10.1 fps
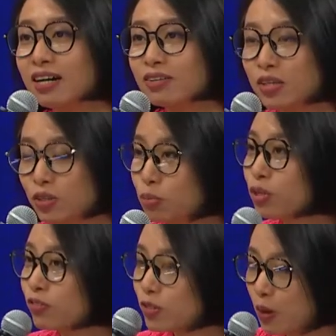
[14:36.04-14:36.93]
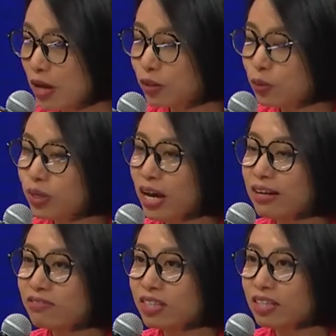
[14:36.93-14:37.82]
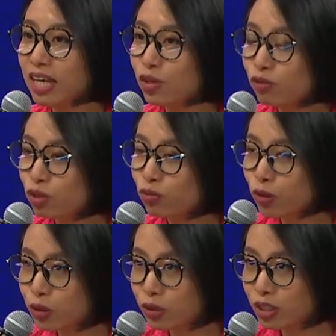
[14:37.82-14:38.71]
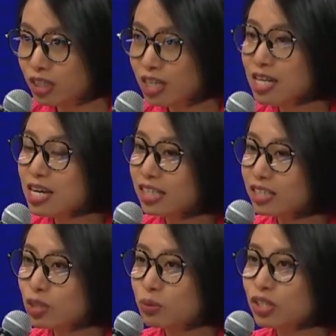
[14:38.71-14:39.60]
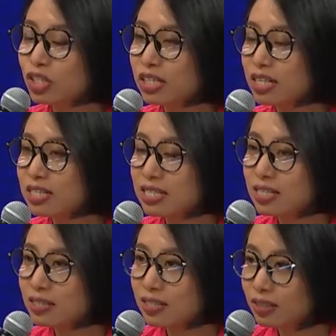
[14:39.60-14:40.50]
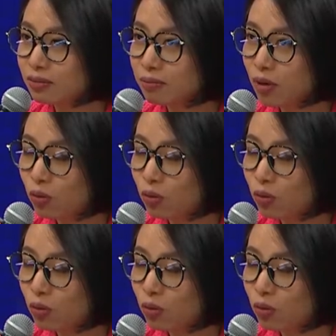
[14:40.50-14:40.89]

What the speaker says: In the previous panel, we have the head of Trafigura in this region says the